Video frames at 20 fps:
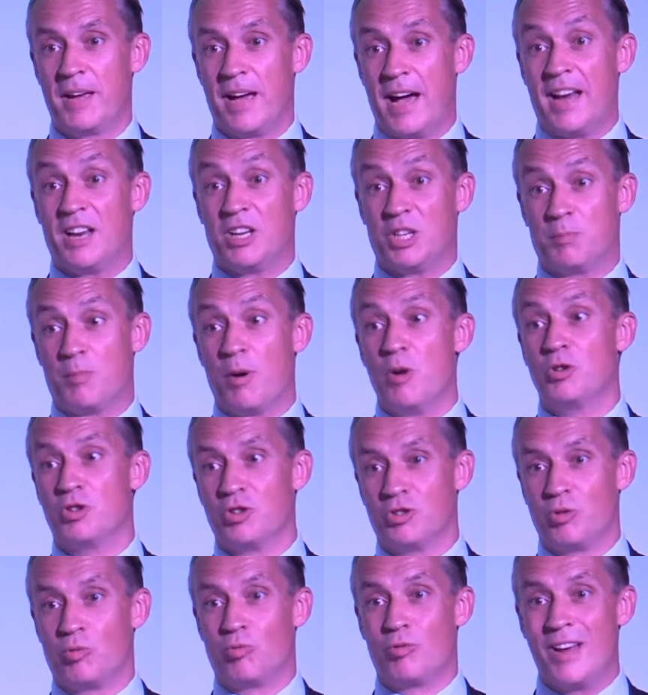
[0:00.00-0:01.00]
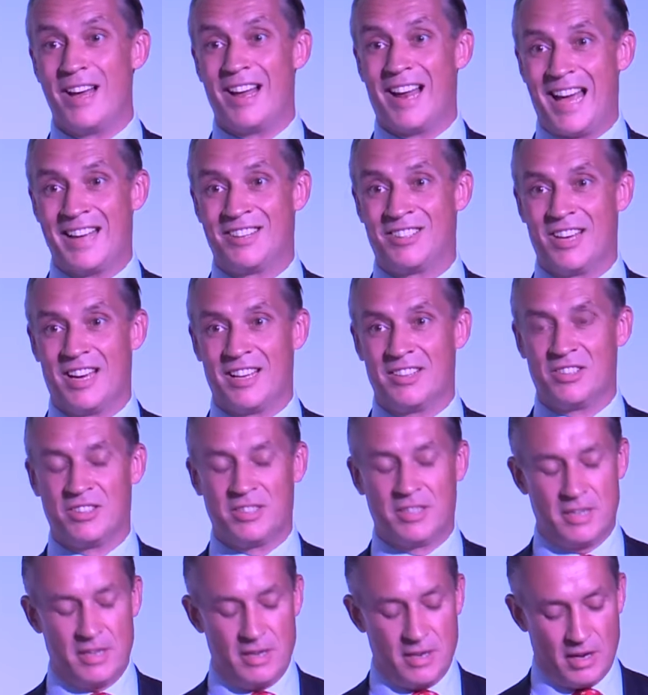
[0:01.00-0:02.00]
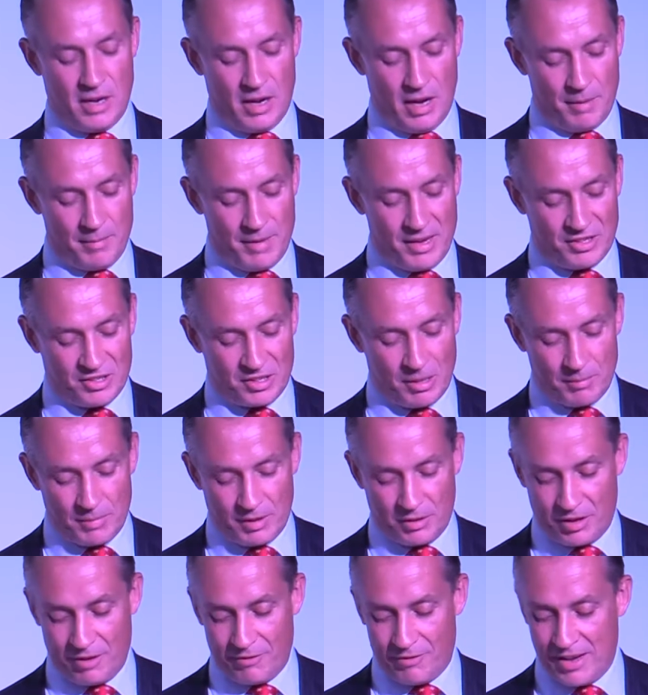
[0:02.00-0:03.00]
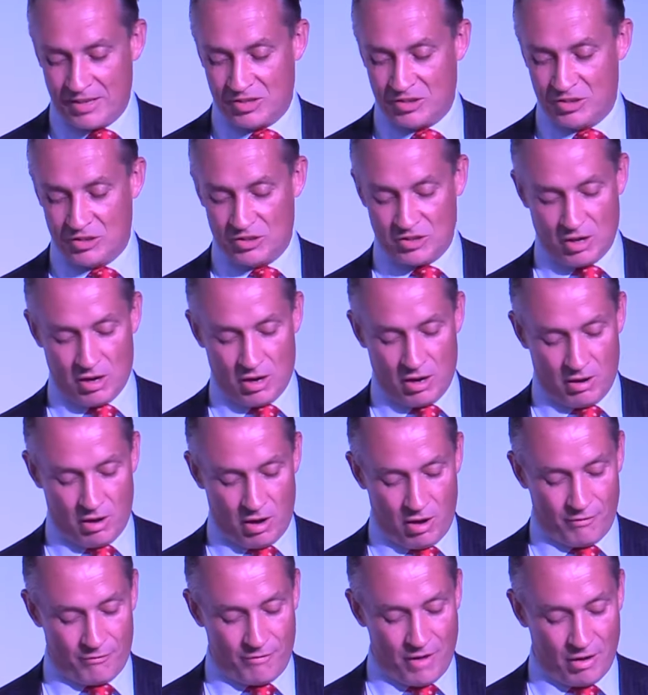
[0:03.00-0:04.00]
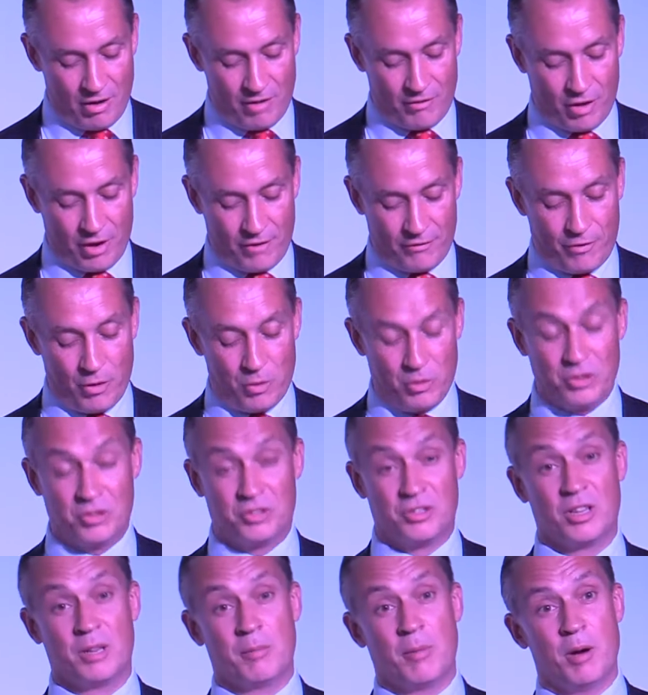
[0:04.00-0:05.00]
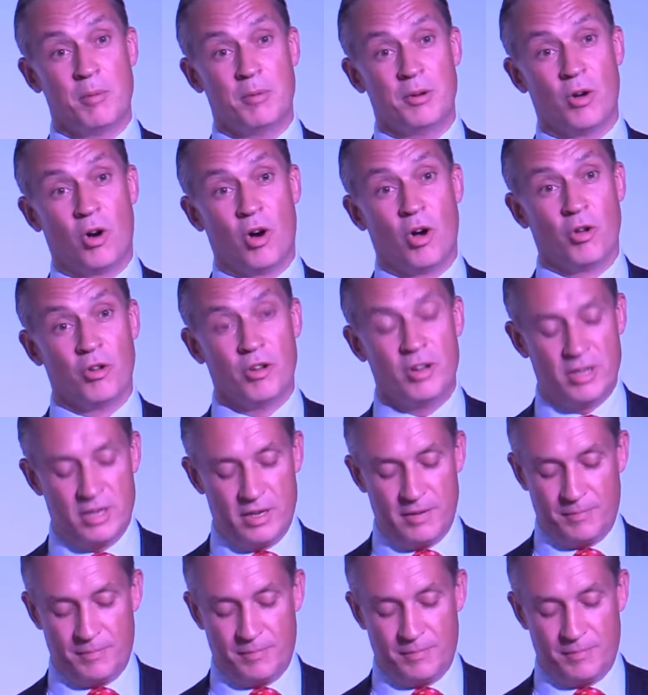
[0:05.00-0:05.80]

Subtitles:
and exposure to real assets is something that investors are very focused at the moment on,